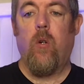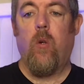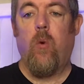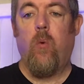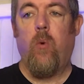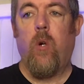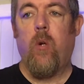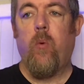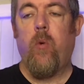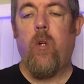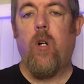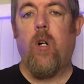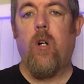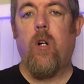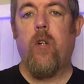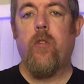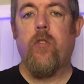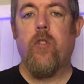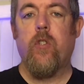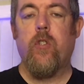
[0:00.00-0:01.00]
where we are
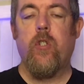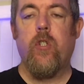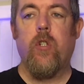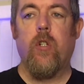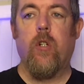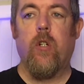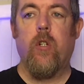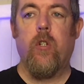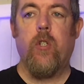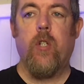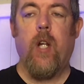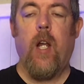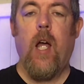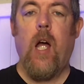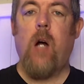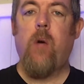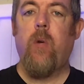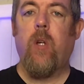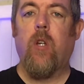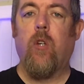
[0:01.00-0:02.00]
as a church and
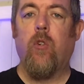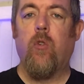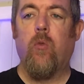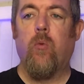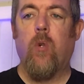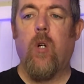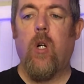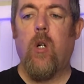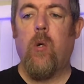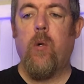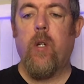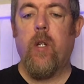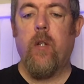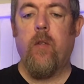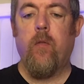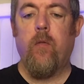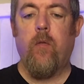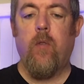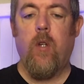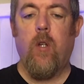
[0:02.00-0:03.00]
how we can grow
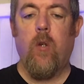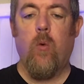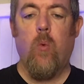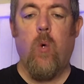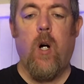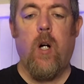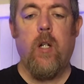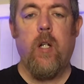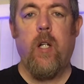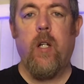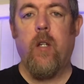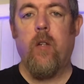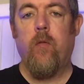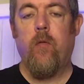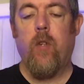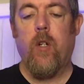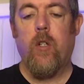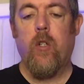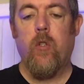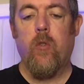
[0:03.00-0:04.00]
in, in walking in
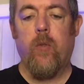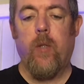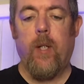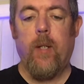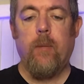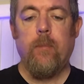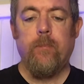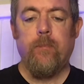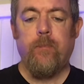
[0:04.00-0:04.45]
victory.